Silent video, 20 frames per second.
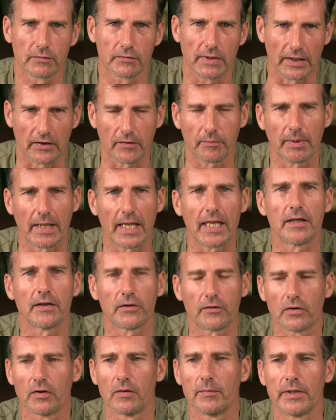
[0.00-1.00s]
explained
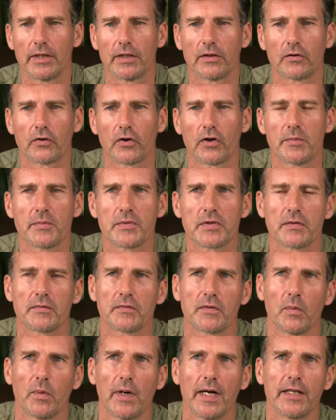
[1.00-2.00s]
it to me in terms
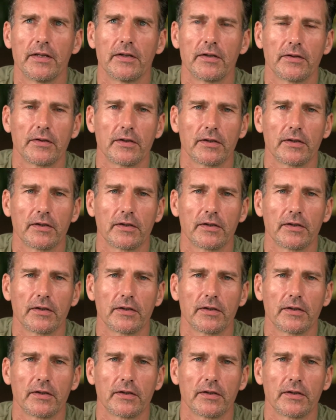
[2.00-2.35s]
of the way that